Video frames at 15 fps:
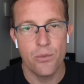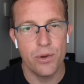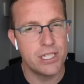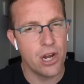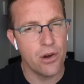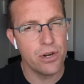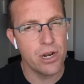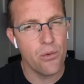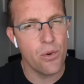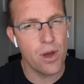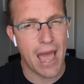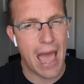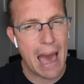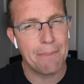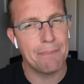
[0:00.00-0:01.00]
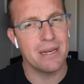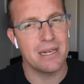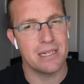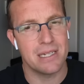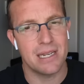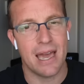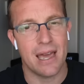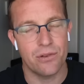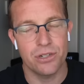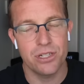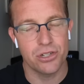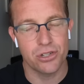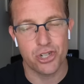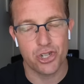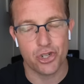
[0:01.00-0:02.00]
"We don't know what happened yet." A
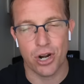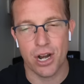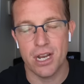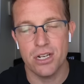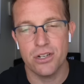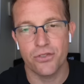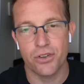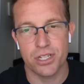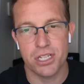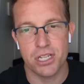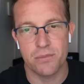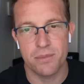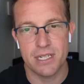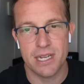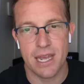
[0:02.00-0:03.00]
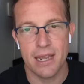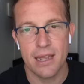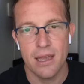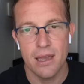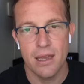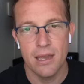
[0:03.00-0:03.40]
little strange for the sister to be saying.